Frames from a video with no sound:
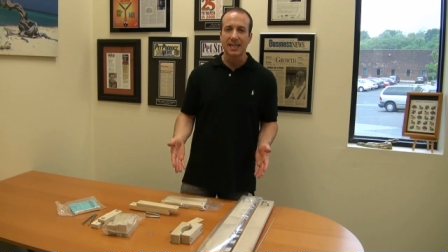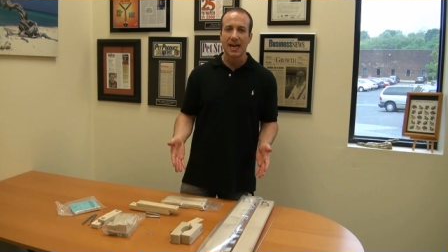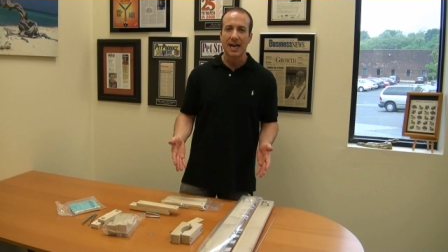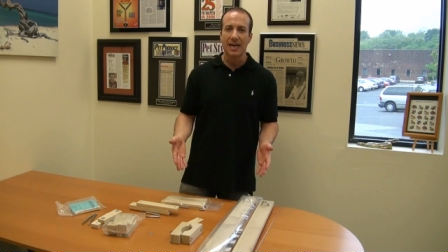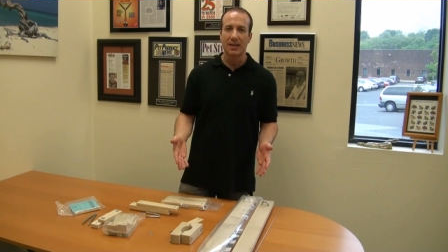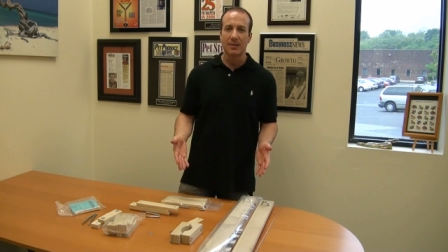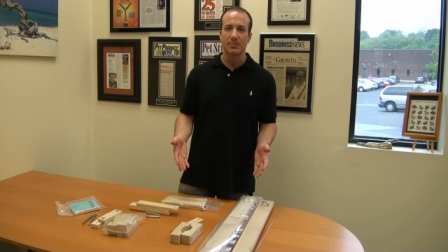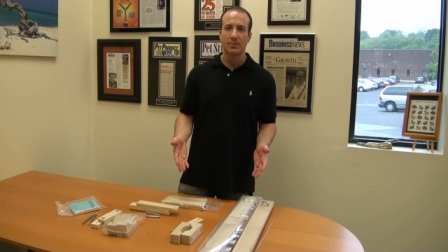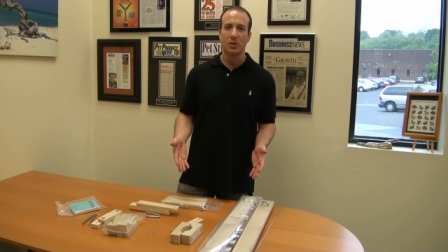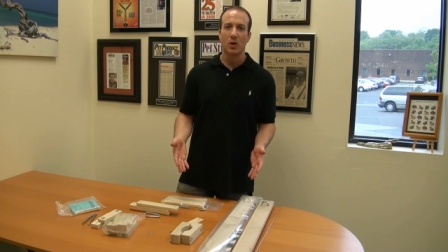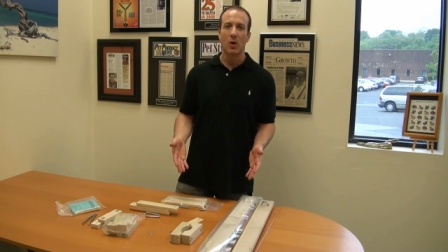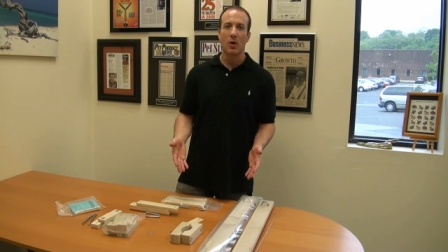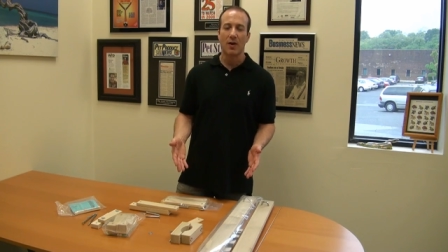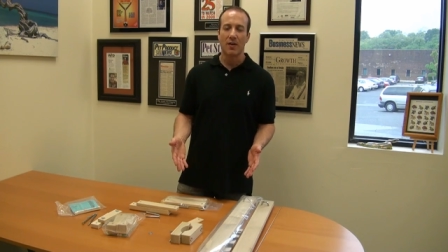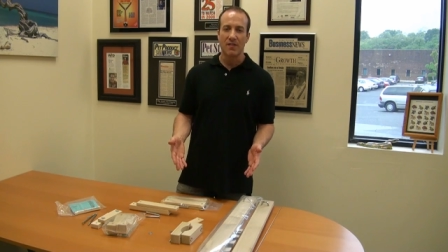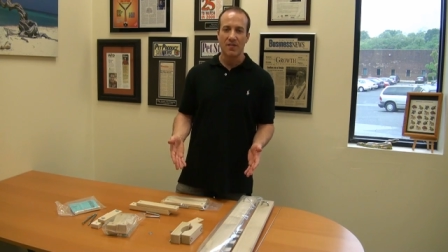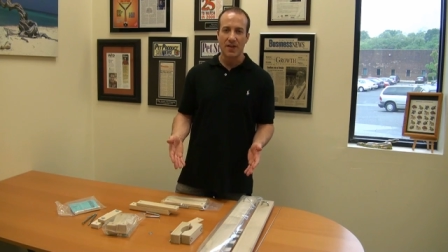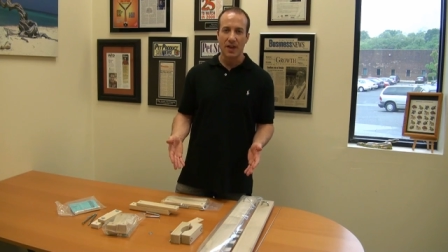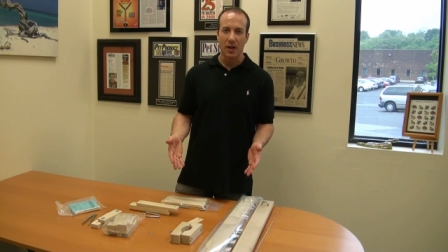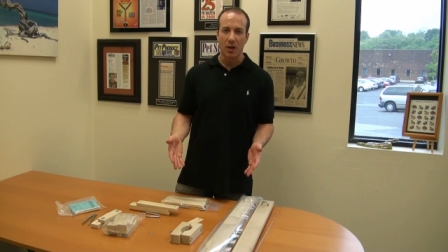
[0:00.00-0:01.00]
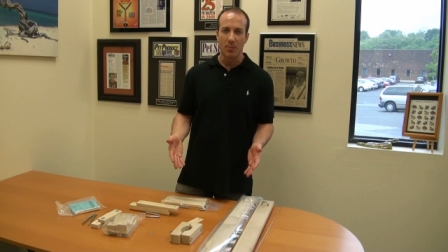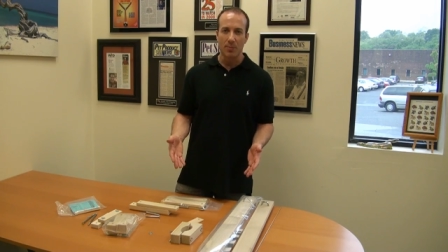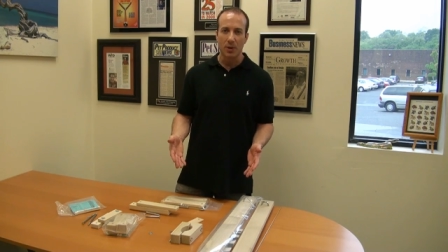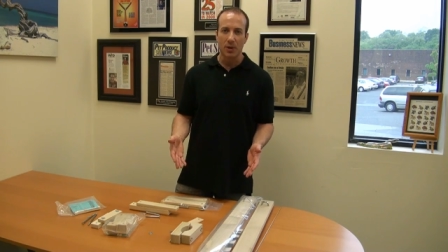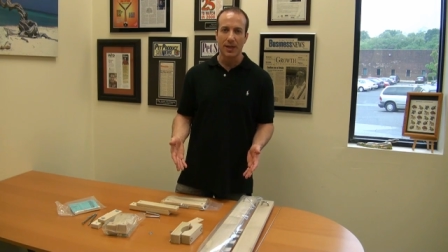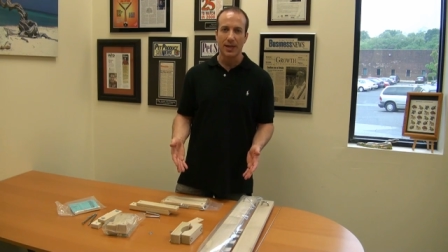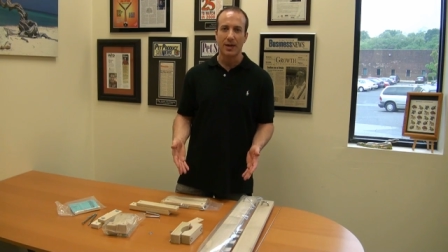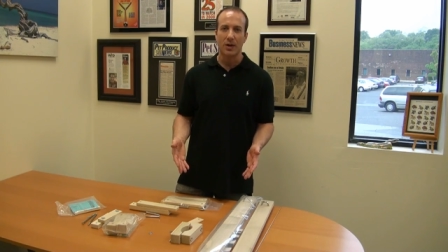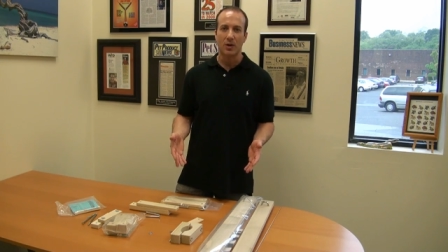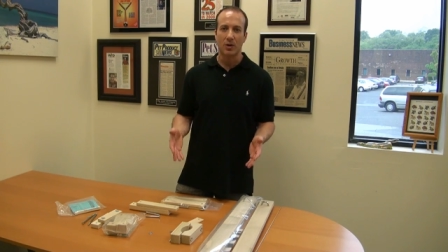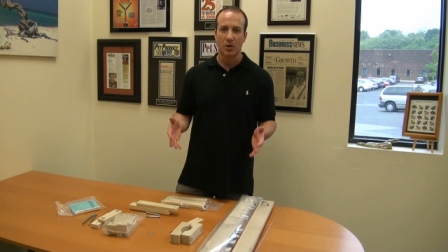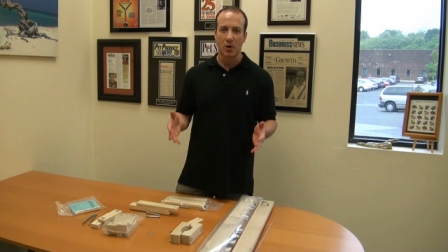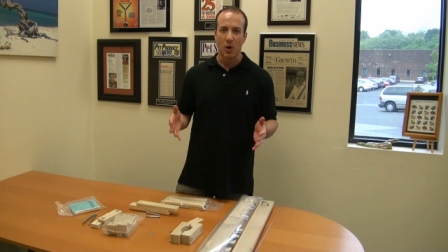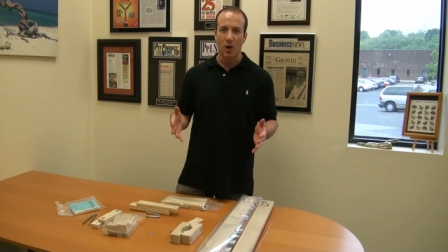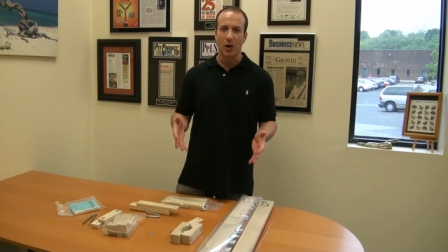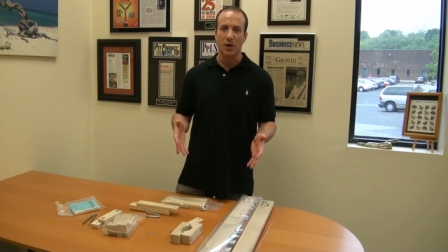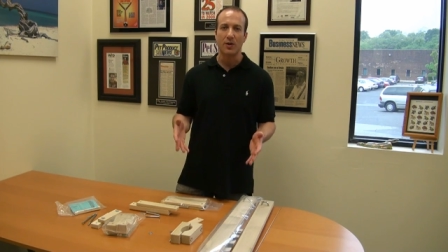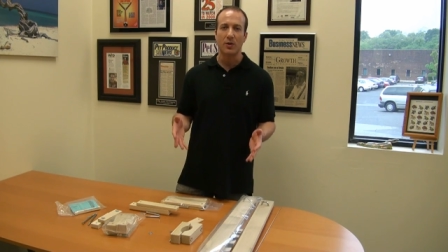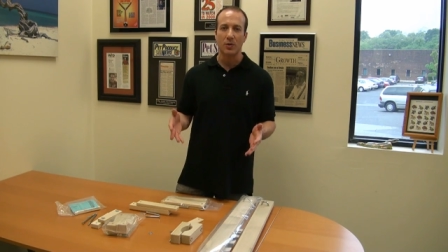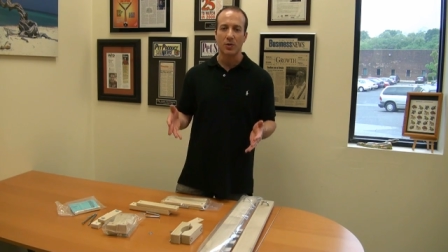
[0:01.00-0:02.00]
items are available in our
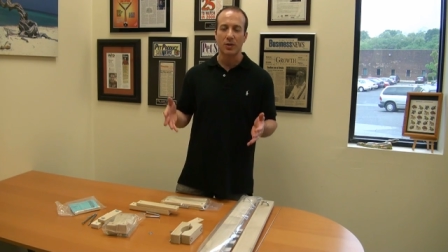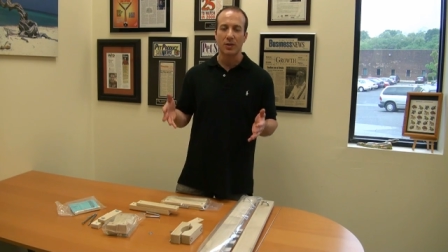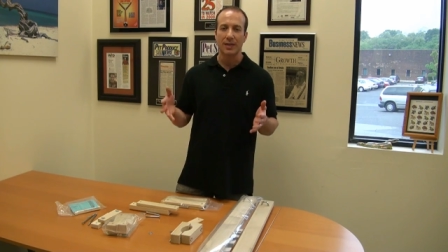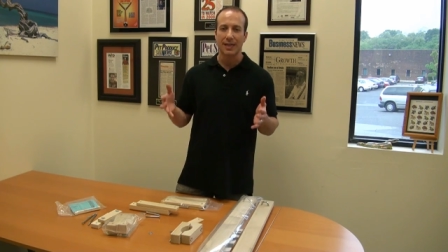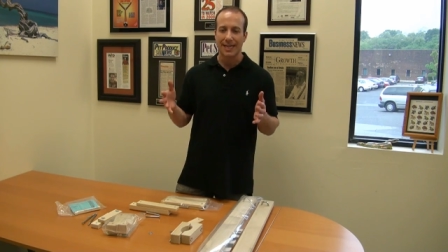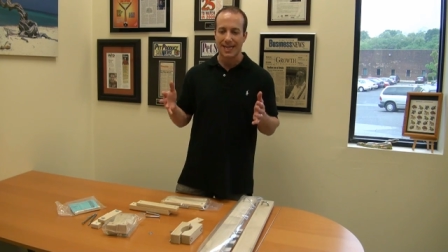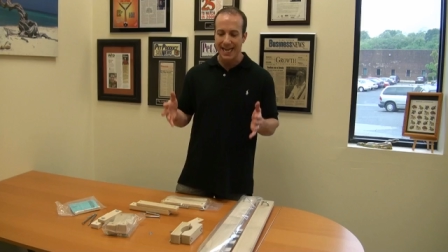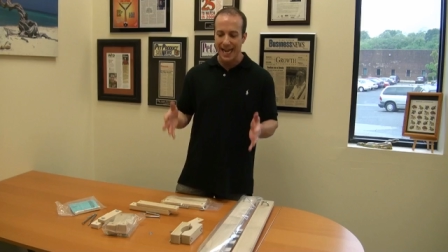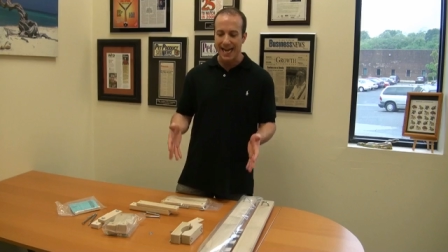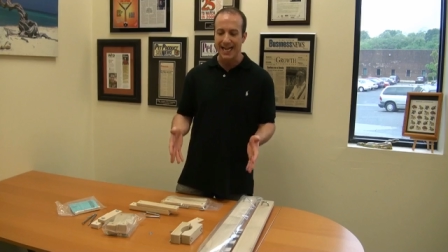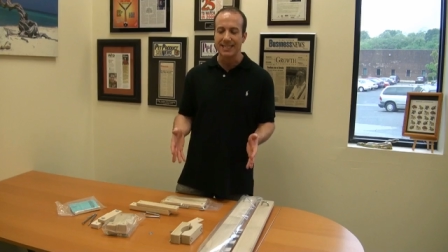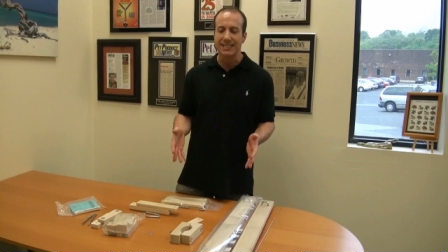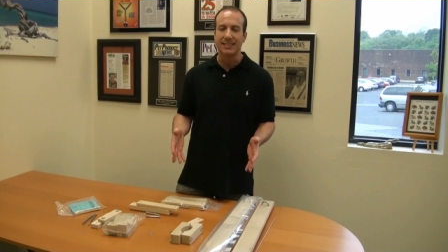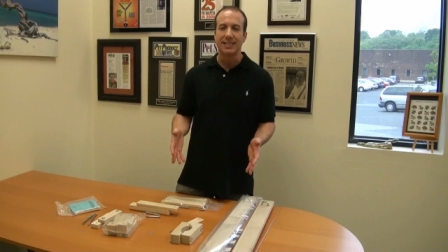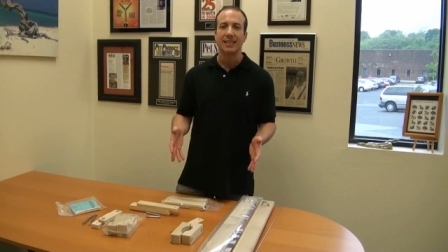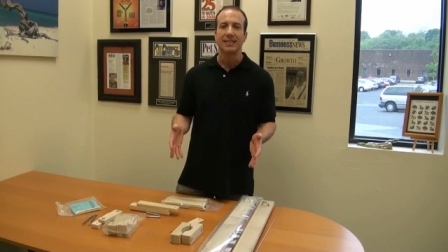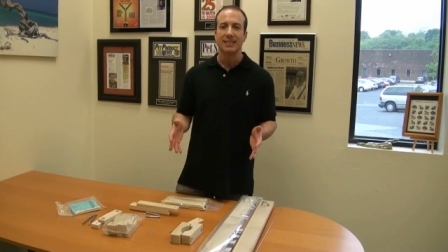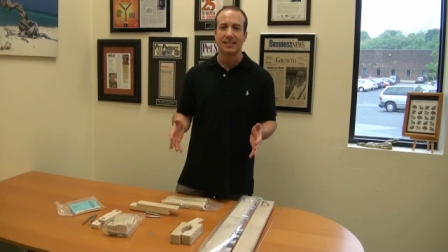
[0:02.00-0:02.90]
Cardinal Gates